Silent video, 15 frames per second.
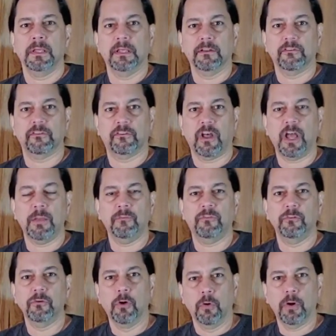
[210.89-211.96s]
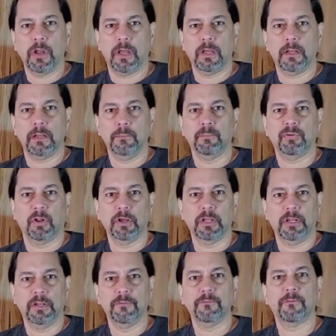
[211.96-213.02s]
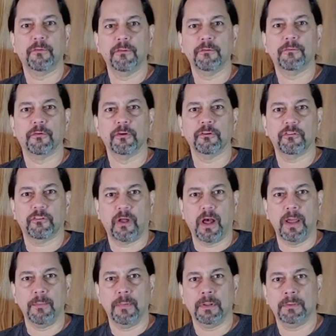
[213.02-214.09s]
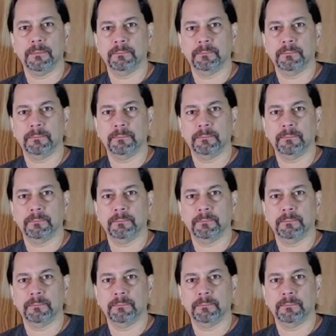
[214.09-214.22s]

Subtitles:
it's time to go ahead and plug it in for the first time.